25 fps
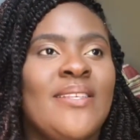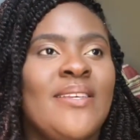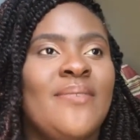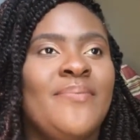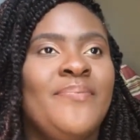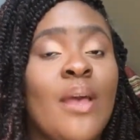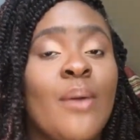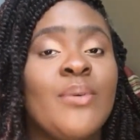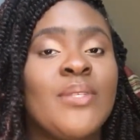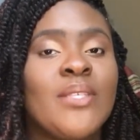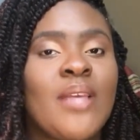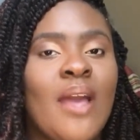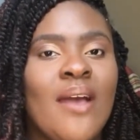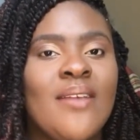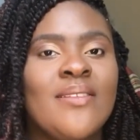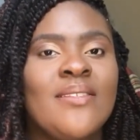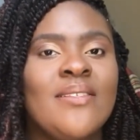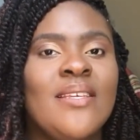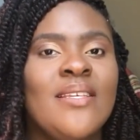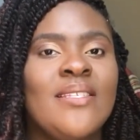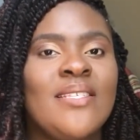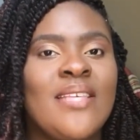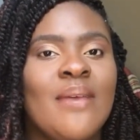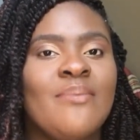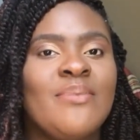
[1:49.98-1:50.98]
I was
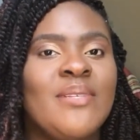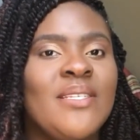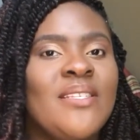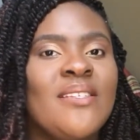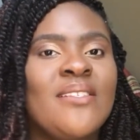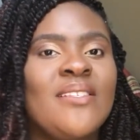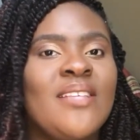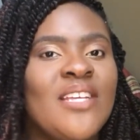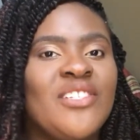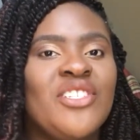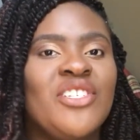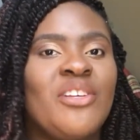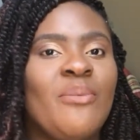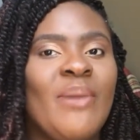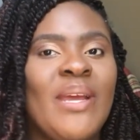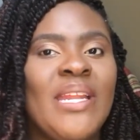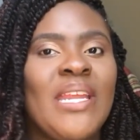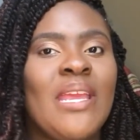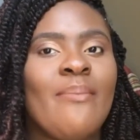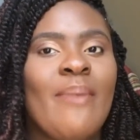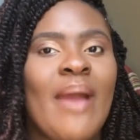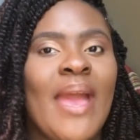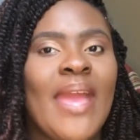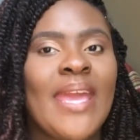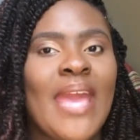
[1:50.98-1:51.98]
constantly tempted to touch the money
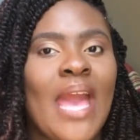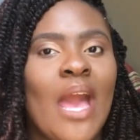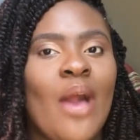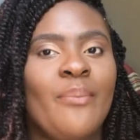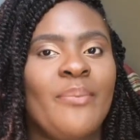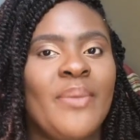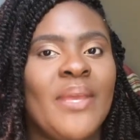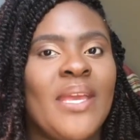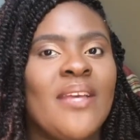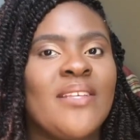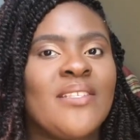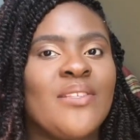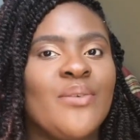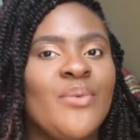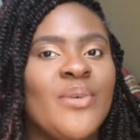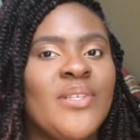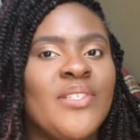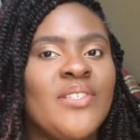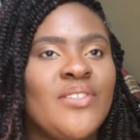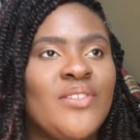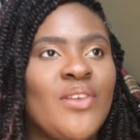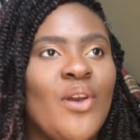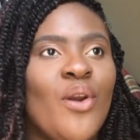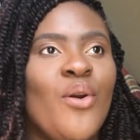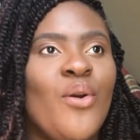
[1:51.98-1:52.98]
in my account because it was
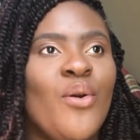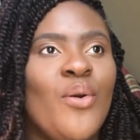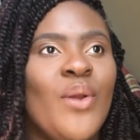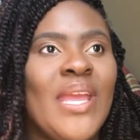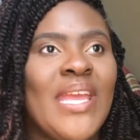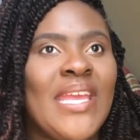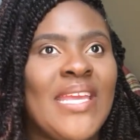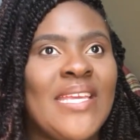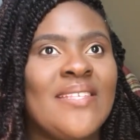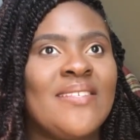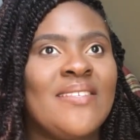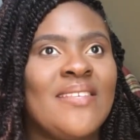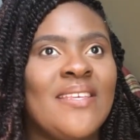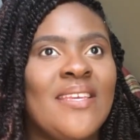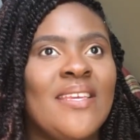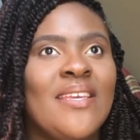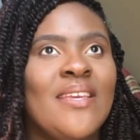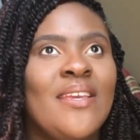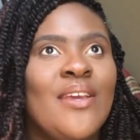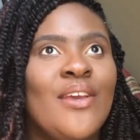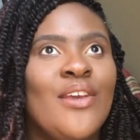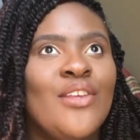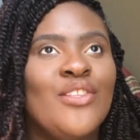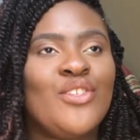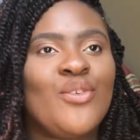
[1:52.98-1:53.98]
so easy
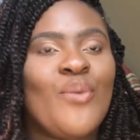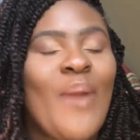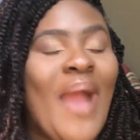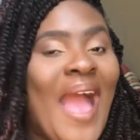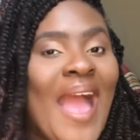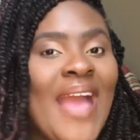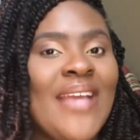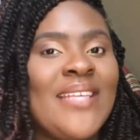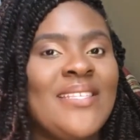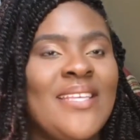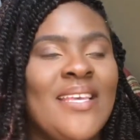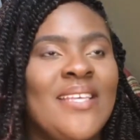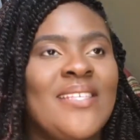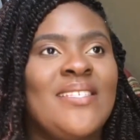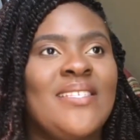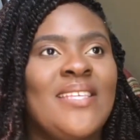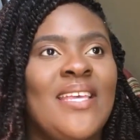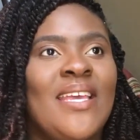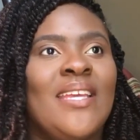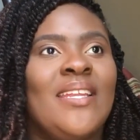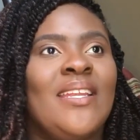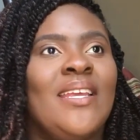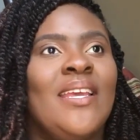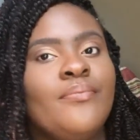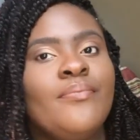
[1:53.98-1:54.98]
to access
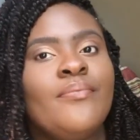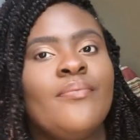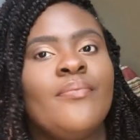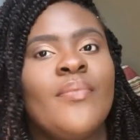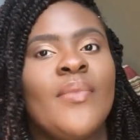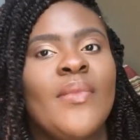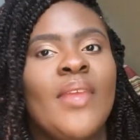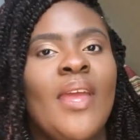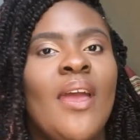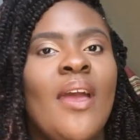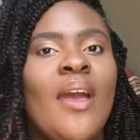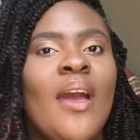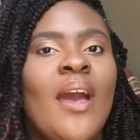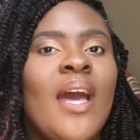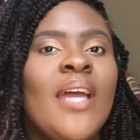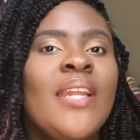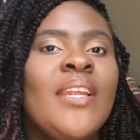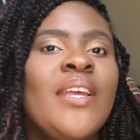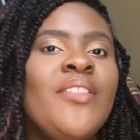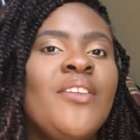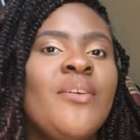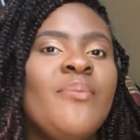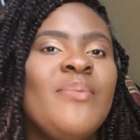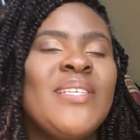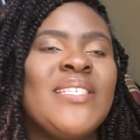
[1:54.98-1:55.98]
it.
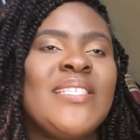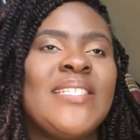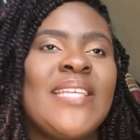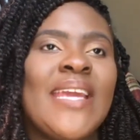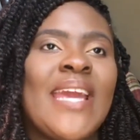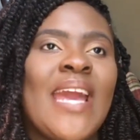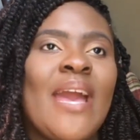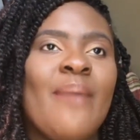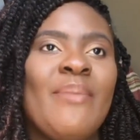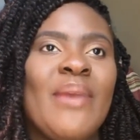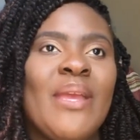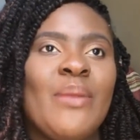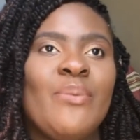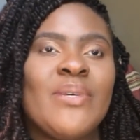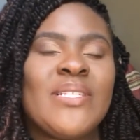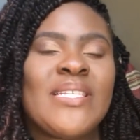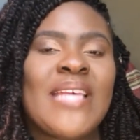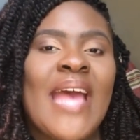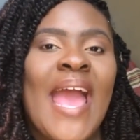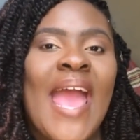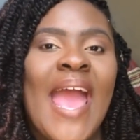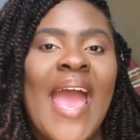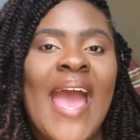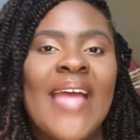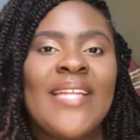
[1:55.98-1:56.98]
Another mistake I made was
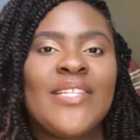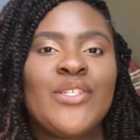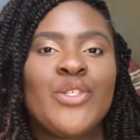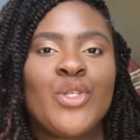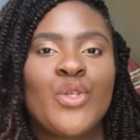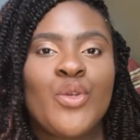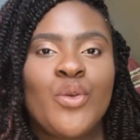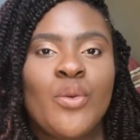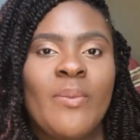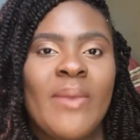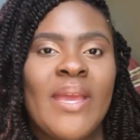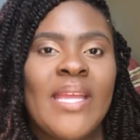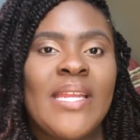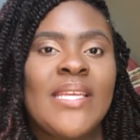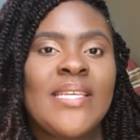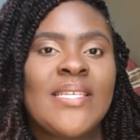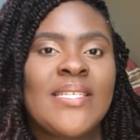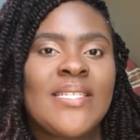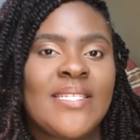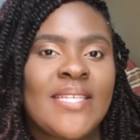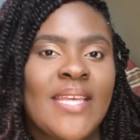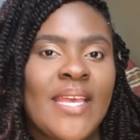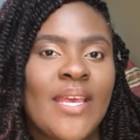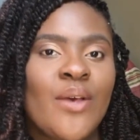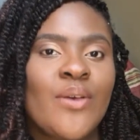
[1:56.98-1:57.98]
I had too many
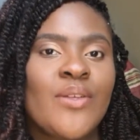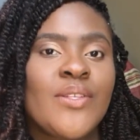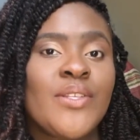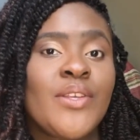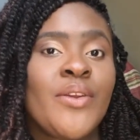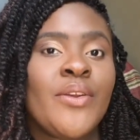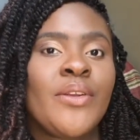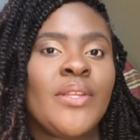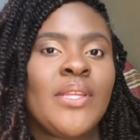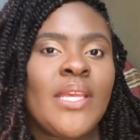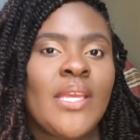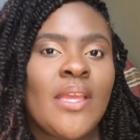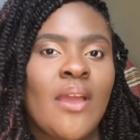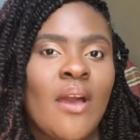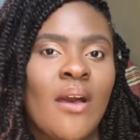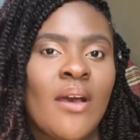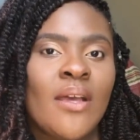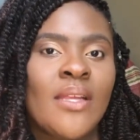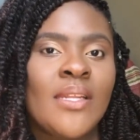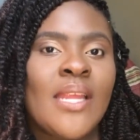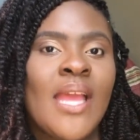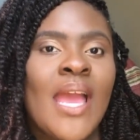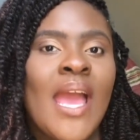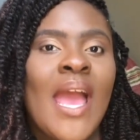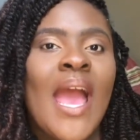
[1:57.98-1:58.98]
sales early
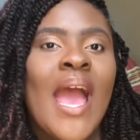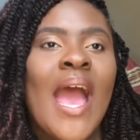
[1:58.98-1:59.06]
on.